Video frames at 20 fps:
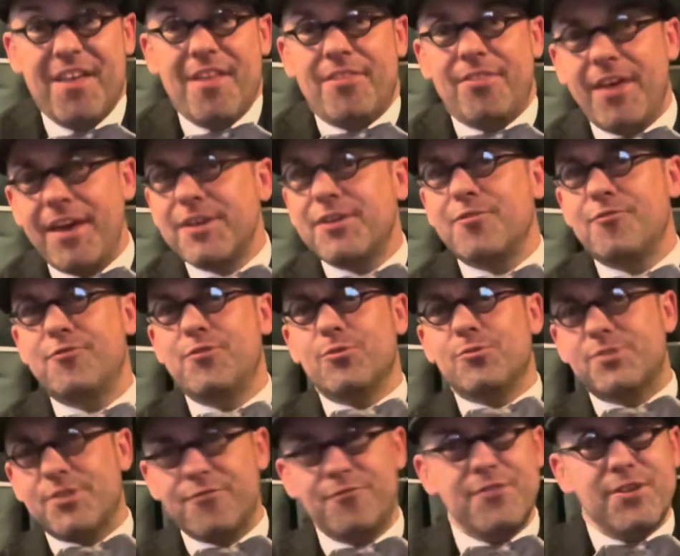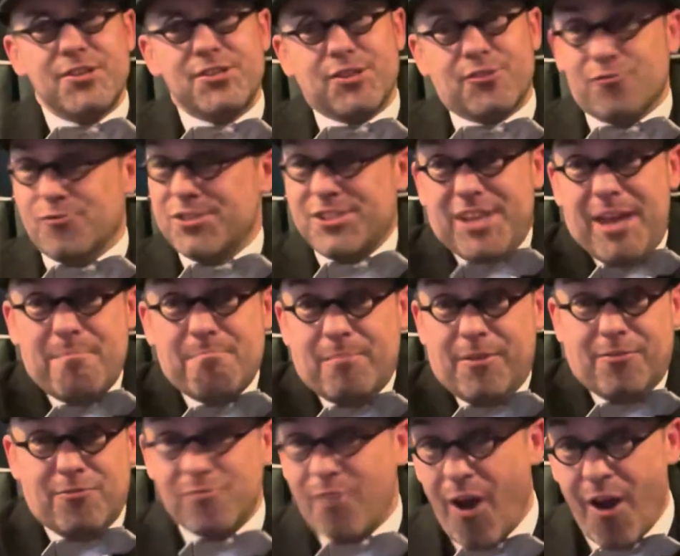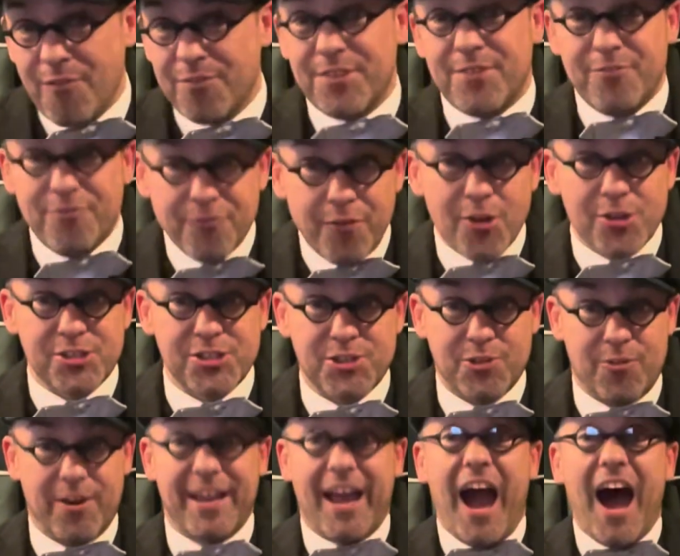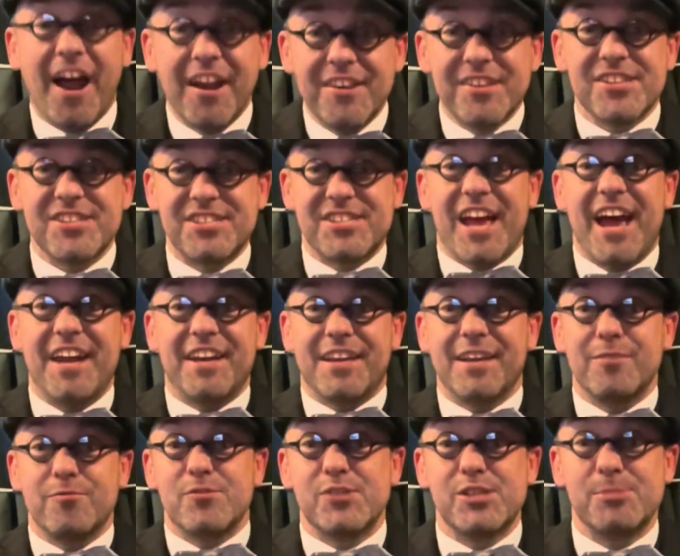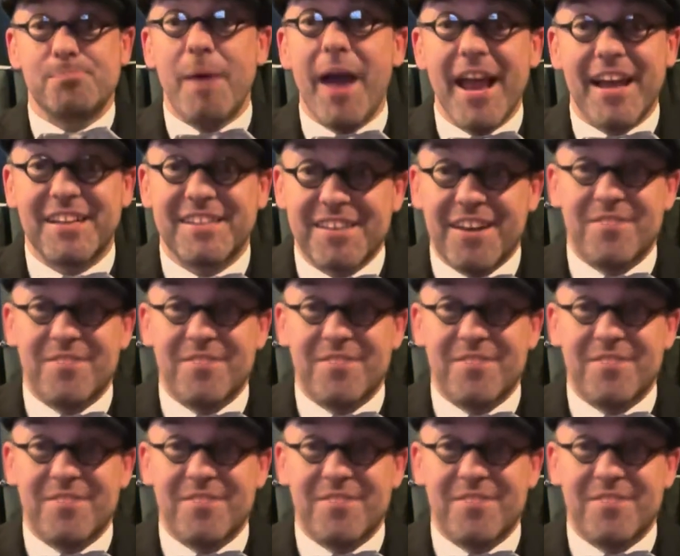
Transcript: They can fuel division, resentment, rather than fostering understanding and respect.